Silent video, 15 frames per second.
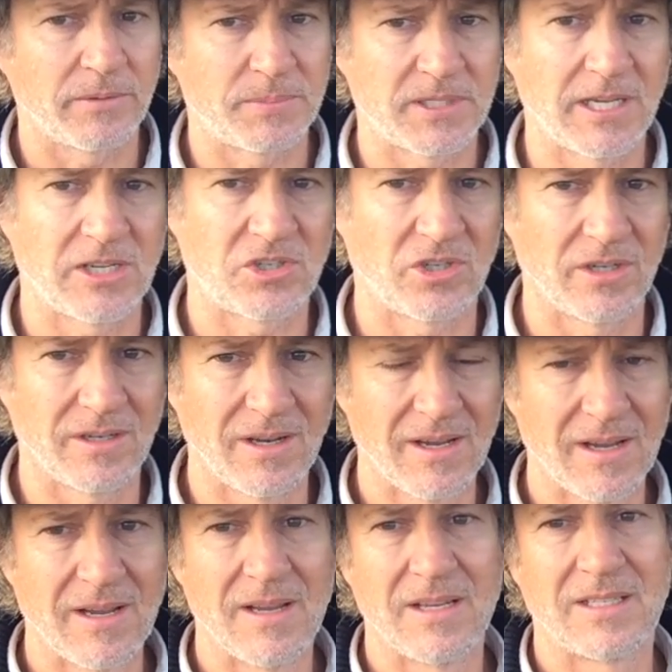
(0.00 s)
obsession
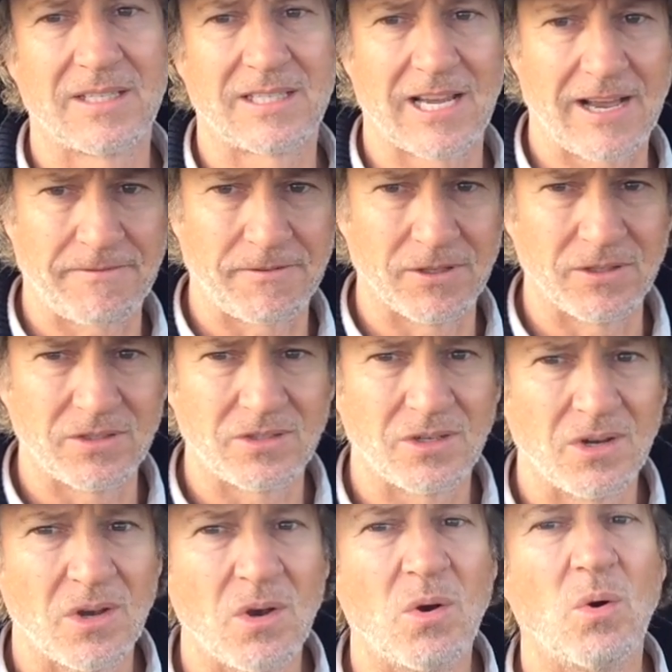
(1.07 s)
suffers
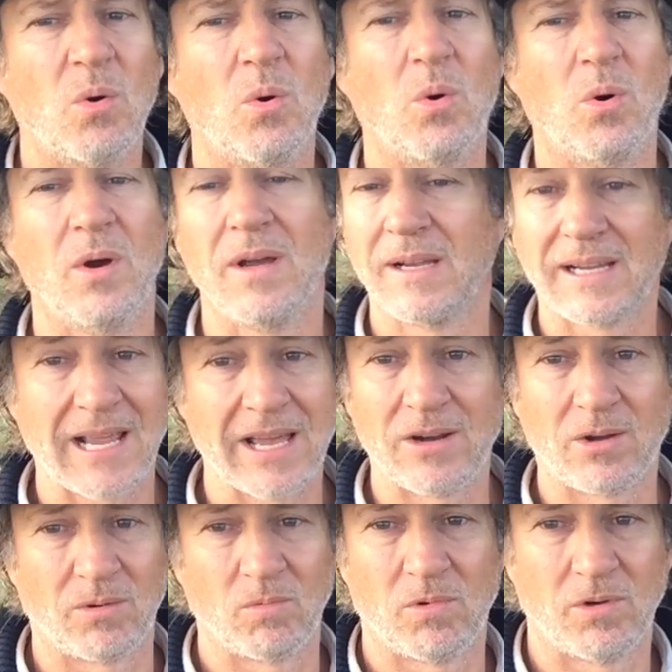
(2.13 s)
or
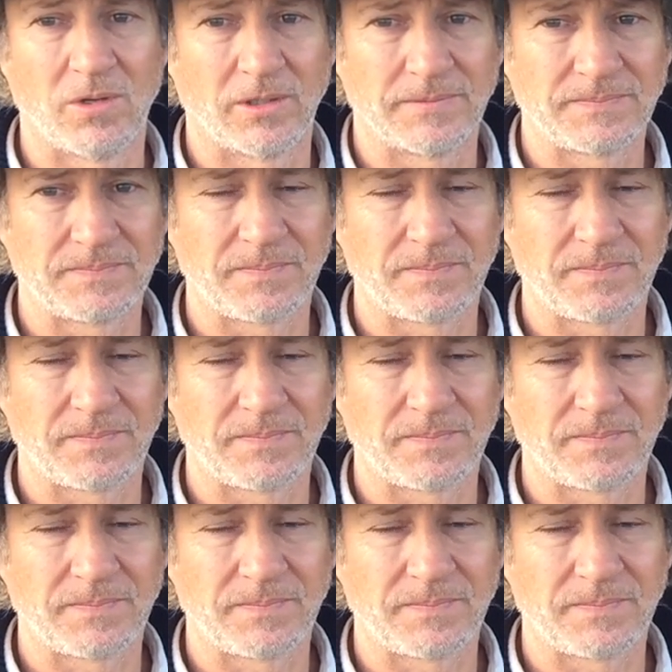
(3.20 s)
cannot work.